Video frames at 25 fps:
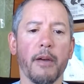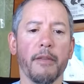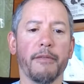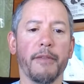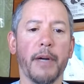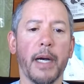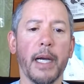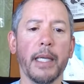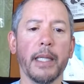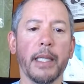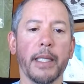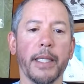
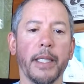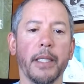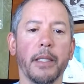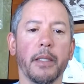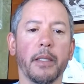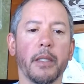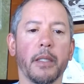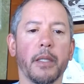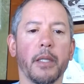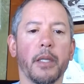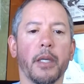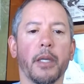Finally,
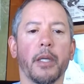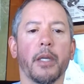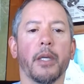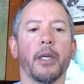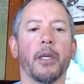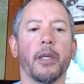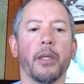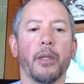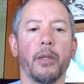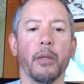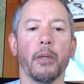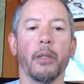
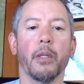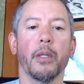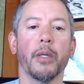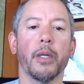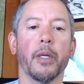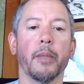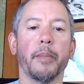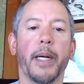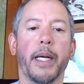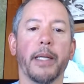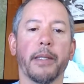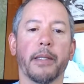you'll learn
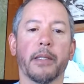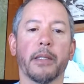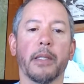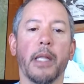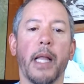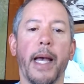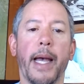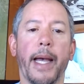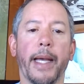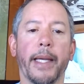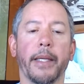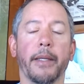about
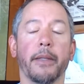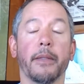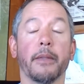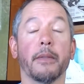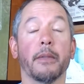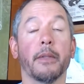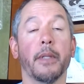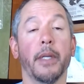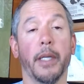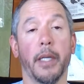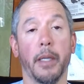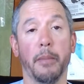Slack.
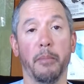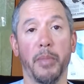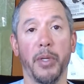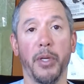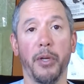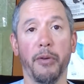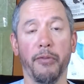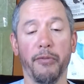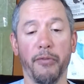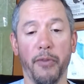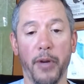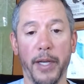It can be
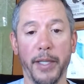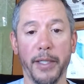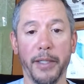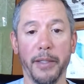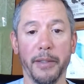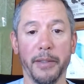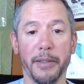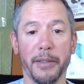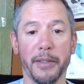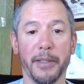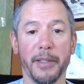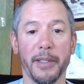your friend
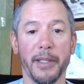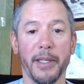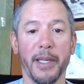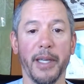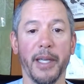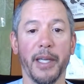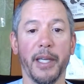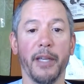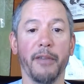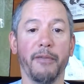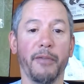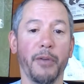
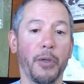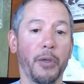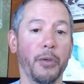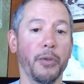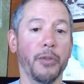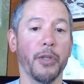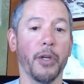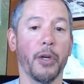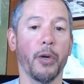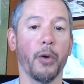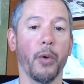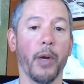if you use
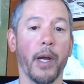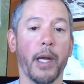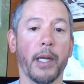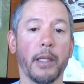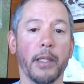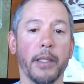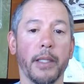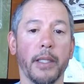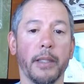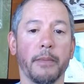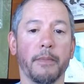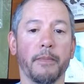it
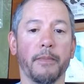correctly.